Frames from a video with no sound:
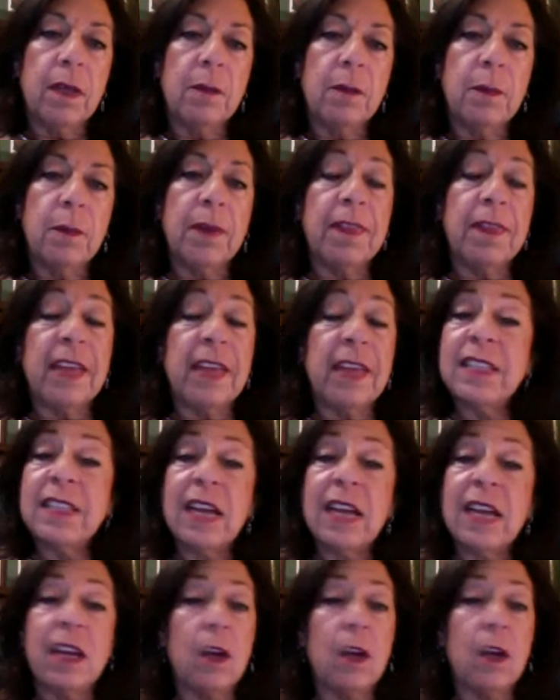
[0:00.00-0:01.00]
But that's
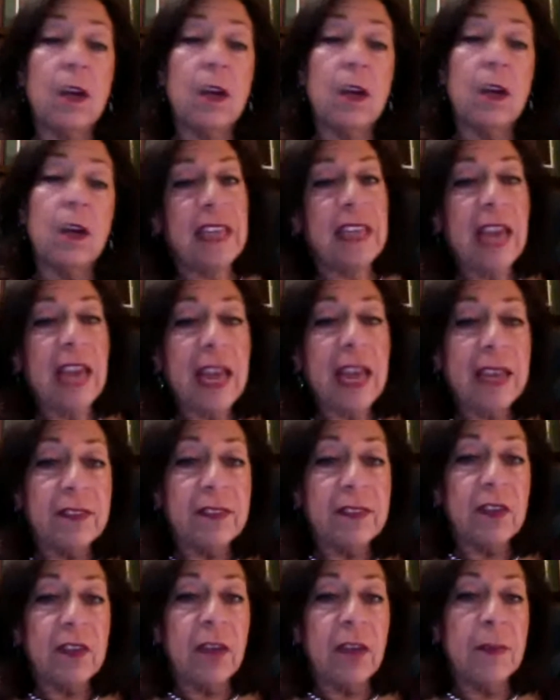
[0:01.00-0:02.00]
not always the
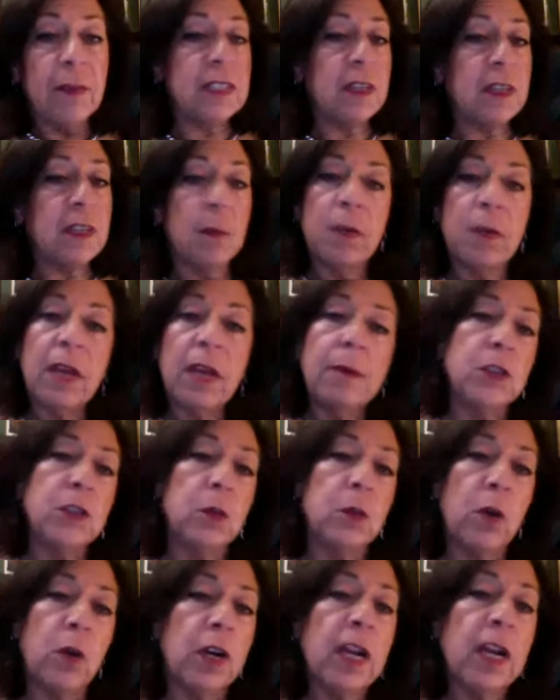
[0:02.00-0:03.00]
case. I mean,
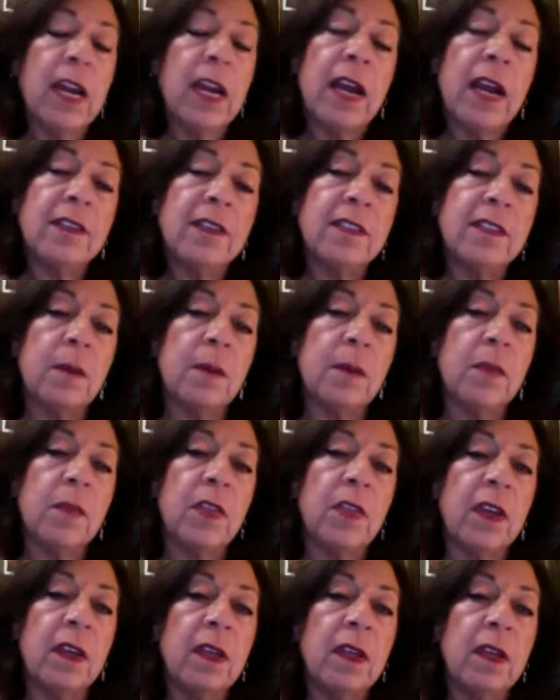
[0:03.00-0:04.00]
sometimes you're working on
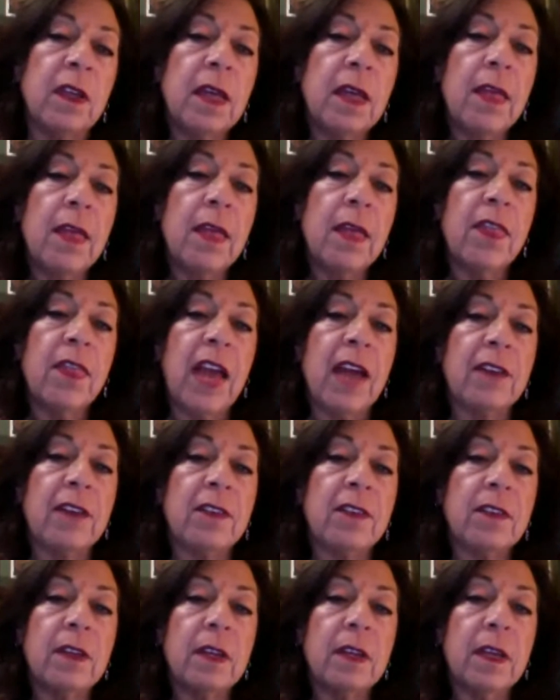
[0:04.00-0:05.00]
something
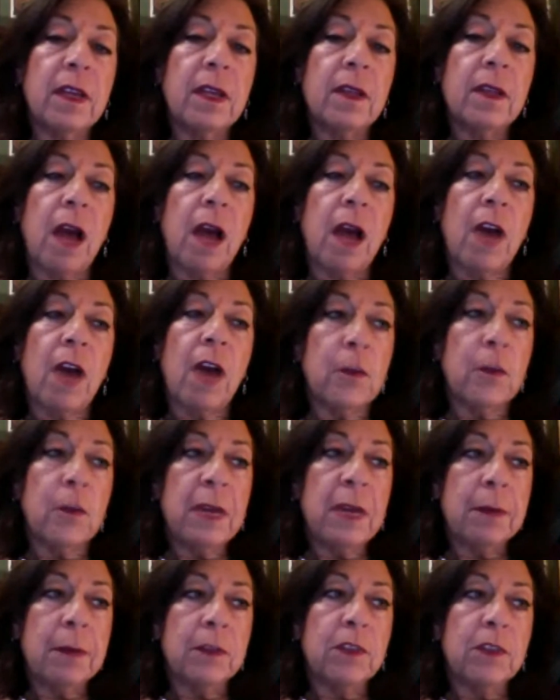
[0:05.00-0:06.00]
that other
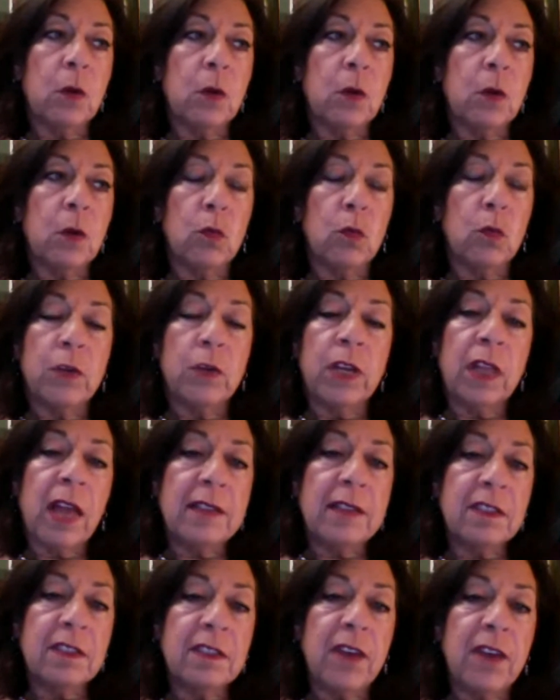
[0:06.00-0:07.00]
people don't
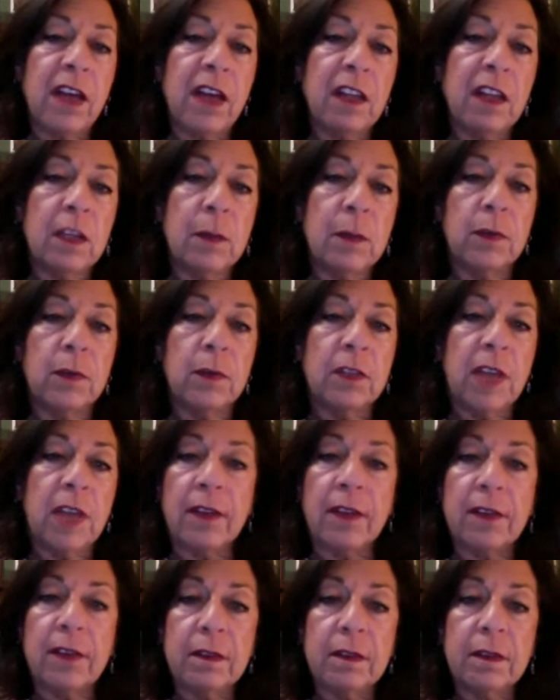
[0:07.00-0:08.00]
realize is valuable yet.